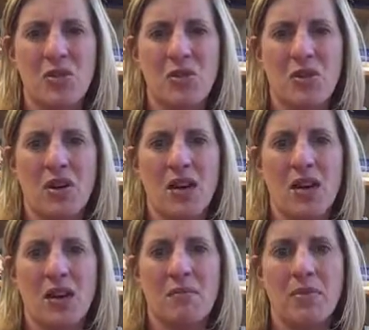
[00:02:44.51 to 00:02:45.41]

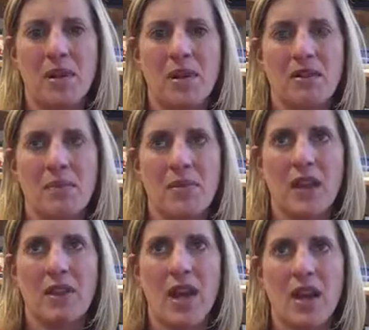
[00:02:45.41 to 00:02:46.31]
authority can be
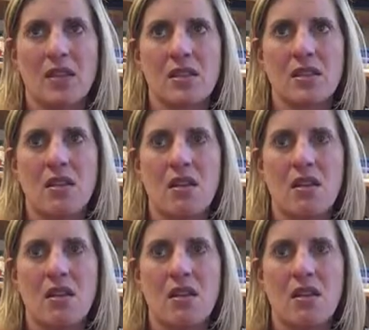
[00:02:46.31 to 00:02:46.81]
something that's